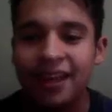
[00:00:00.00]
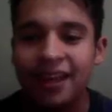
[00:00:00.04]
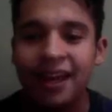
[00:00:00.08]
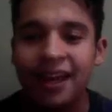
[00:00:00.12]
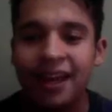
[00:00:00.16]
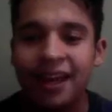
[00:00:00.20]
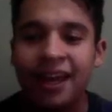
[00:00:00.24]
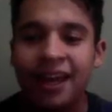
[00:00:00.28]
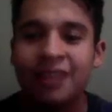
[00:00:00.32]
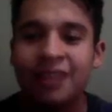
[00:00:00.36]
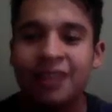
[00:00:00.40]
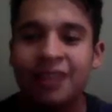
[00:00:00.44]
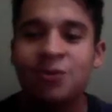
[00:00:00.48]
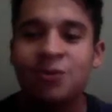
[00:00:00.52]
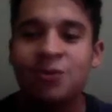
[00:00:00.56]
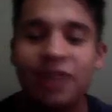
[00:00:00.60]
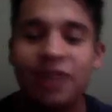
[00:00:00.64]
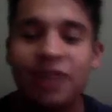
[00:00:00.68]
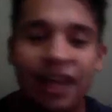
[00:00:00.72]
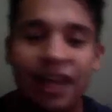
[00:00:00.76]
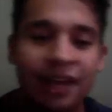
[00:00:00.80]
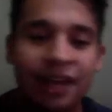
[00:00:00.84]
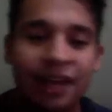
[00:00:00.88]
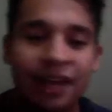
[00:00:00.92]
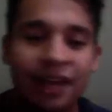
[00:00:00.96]
And we
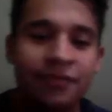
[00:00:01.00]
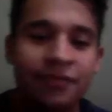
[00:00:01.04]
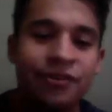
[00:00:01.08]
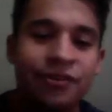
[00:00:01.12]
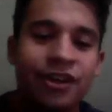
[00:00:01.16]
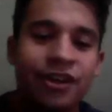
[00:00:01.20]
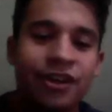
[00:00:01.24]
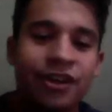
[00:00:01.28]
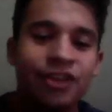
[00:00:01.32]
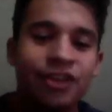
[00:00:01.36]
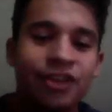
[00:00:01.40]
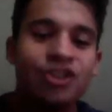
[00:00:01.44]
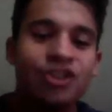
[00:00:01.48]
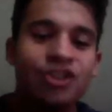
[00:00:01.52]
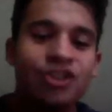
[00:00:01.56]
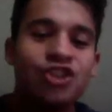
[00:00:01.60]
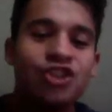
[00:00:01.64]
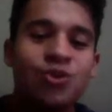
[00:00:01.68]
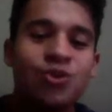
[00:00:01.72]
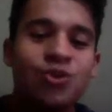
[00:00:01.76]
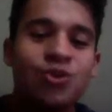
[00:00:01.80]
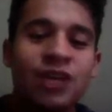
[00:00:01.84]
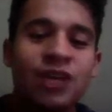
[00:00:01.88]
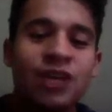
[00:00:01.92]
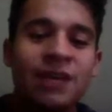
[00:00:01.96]
have the
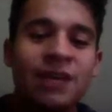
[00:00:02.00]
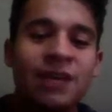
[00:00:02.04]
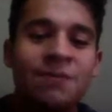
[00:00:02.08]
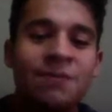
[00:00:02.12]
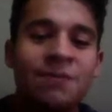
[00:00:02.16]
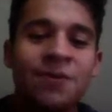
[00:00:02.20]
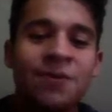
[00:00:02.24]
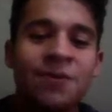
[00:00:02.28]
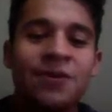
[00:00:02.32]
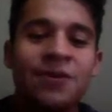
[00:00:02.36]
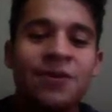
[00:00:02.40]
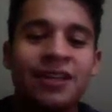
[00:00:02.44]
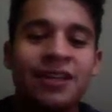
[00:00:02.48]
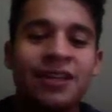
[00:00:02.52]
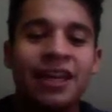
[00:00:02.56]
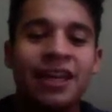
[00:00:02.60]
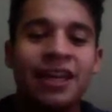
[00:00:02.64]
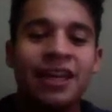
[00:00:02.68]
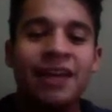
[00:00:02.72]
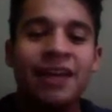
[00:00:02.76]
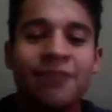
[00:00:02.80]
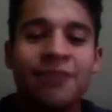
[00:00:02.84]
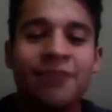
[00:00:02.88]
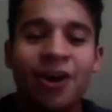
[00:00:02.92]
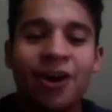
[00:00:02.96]
zookeeper
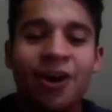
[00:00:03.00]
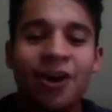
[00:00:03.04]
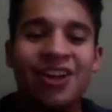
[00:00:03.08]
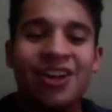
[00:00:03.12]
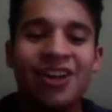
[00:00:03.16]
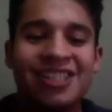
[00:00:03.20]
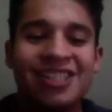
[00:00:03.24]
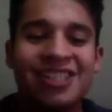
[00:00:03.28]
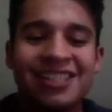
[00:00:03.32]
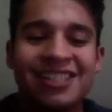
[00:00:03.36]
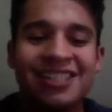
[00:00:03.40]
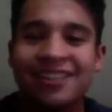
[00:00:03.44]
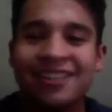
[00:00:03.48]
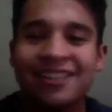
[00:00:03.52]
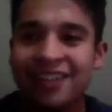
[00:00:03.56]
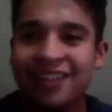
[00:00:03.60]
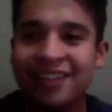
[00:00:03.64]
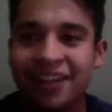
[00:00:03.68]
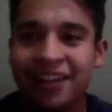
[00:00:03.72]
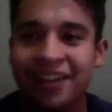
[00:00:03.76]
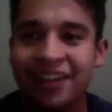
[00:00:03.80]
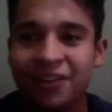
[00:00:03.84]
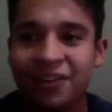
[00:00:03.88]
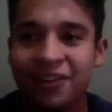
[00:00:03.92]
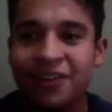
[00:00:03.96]
gave us the
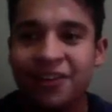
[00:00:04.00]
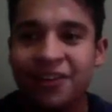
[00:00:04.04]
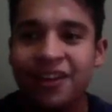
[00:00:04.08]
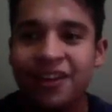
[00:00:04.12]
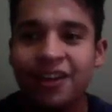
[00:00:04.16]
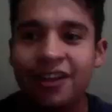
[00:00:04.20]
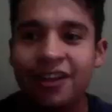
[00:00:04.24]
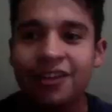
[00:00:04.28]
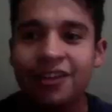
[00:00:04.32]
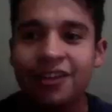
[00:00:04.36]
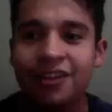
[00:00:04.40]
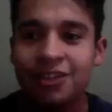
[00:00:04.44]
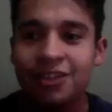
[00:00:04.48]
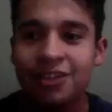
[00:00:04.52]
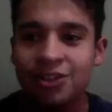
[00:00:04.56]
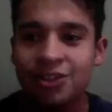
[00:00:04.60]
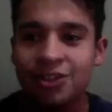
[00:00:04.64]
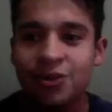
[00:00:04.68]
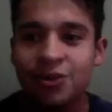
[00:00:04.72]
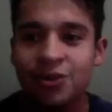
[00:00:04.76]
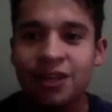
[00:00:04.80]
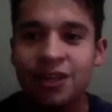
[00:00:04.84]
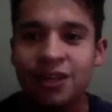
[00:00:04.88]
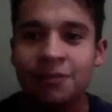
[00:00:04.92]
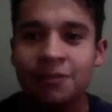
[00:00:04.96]
letter. The
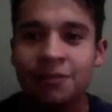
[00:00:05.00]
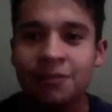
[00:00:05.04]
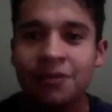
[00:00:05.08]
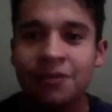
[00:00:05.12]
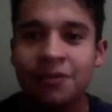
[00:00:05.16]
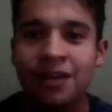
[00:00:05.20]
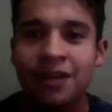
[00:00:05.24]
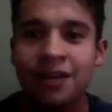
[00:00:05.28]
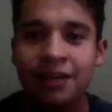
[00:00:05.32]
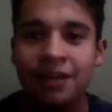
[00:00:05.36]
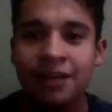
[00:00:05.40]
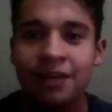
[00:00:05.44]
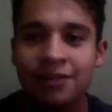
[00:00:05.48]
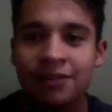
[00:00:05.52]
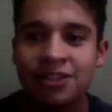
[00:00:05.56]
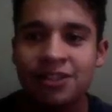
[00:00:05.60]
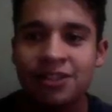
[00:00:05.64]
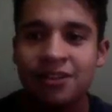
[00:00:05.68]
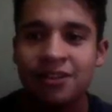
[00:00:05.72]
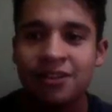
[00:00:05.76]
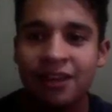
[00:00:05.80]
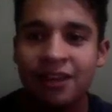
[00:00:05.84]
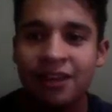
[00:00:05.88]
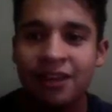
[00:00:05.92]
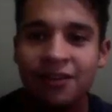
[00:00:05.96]
zookeeper gave us
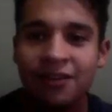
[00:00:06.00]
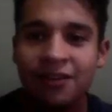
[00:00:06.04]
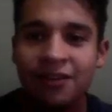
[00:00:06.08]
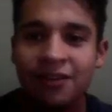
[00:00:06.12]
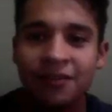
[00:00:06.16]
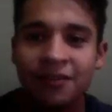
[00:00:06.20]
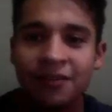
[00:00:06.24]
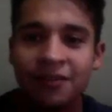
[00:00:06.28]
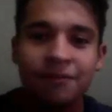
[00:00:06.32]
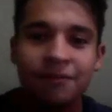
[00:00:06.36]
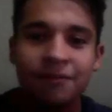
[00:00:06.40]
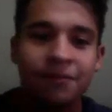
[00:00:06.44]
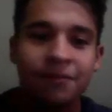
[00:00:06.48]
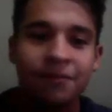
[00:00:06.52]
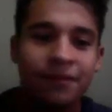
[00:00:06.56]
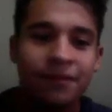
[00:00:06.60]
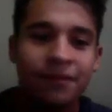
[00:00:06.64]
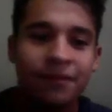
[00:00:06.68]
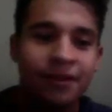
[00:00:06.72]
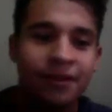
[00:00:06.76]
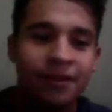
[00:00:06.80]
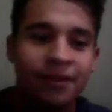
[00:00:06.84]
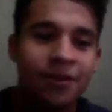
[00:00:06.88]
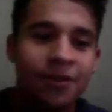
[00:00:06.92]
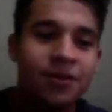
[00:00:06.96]
the letter.
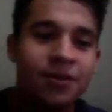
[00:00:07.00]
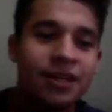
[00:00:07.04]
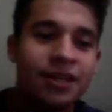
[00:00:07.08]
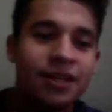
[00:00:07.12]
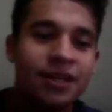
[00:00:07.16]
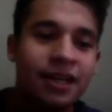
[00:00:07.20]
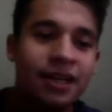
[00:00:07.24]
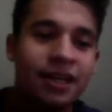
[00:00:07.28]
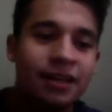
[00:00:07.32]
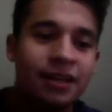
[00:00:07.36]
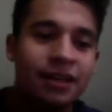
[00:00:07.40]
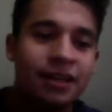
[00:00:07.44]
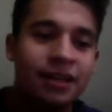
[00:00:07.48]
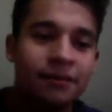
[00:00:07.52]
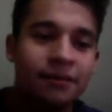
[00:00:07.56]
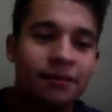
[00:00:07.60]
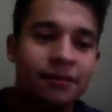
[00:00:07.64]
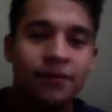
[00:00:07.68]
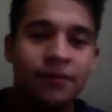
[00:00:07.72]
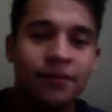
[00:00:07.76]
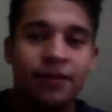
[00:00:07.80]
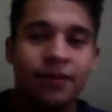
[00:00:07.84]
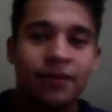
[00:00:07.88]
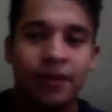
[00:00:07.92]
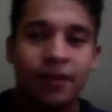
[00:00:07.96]
Okay.
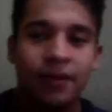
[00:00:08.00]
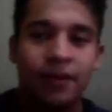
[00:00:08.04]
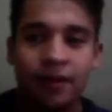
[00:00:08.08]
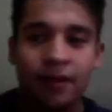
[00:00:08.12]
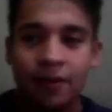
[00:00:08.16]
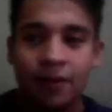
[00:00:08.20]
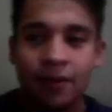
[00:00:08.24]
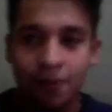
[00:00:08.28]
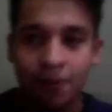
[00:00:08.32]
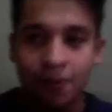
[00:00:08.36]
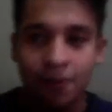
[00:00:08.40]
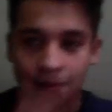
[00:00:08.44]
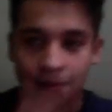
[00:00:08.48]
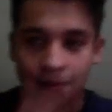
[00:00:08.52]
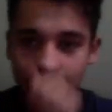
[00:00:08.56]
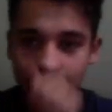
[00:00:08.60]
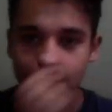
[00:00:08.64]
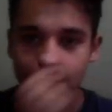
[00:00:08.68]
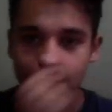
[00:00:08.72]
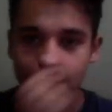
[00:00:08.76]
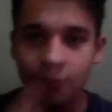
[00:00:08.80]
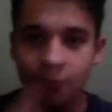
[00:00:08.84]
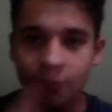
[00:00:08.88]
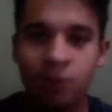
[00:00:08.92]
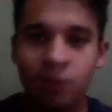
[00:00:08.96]

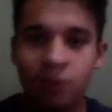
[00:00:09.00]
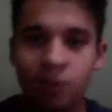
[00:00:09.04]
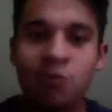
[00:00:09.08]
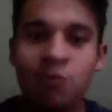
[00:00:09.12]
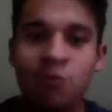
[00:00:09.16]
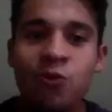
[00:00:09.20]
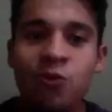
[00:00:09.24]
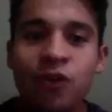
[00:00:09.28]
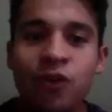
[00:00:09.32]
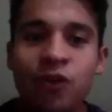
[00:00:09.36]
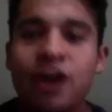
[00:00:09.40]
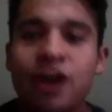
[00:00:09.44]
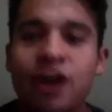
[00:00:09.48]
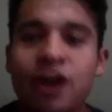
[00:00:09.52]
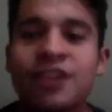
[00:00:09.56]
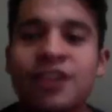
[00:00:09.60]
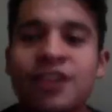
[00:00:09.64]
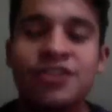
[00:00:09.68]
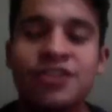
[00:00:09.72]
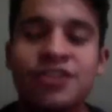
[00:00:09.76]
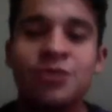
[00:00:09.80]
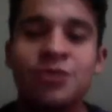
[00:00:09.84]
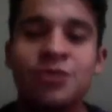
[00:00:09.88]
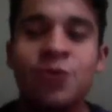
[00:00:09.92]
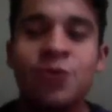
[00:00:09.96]
We move on
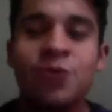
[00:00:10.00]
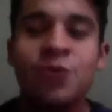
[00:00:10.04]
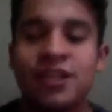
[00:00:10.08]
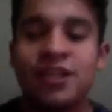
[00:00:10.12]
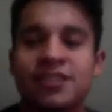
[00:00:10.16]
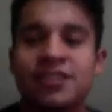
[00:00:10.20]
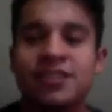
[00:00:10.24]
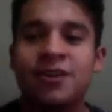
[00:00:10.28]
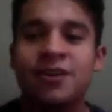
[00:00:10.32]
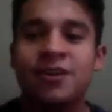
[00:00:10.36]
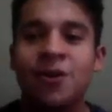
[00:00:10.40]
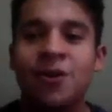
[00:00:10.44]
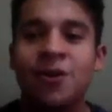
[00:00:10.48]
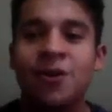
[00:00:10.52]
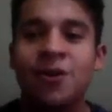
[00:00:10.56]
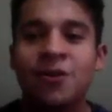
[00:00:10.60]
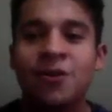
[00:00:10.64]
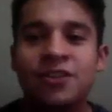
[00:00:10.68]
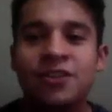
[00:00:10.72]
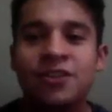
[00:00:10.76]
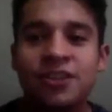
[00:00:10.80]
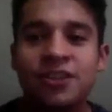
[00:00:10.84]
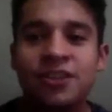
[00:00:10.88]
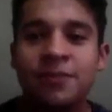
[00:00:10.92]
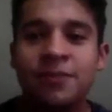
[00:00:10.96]
to what is called
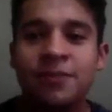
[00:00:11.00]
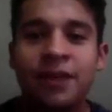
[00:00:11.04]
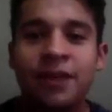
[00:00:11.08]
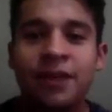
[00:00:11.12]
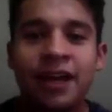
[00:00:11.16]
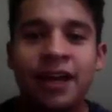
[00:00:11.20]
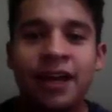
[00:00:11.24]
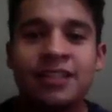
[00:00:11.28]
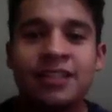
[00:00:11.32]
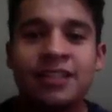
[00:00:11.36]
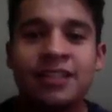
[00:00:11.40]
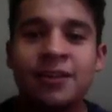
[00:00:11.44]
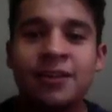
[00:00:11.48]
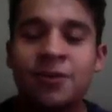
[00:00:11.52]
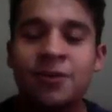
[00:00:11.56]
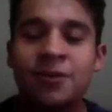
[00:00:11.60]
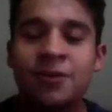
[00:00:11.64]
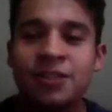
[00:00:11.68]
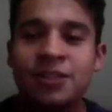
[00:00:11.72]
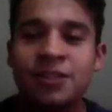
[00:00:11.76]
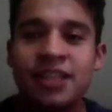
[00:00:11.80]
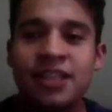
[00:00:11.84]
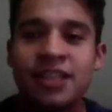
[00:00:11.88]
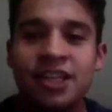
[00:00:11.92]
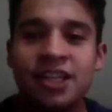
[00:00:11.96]

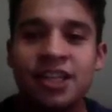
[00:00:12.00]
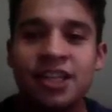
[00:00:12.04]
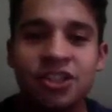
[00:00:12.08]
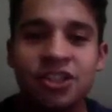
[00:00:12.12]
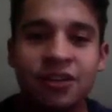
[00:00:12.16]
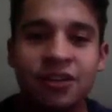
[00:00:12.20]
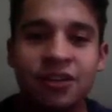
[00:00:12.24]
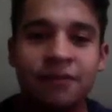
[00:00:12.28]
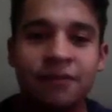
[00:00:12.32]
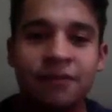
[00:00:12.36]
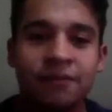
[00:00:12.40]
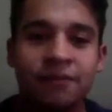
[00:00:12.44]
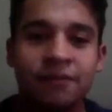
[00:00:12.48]
subcategorization.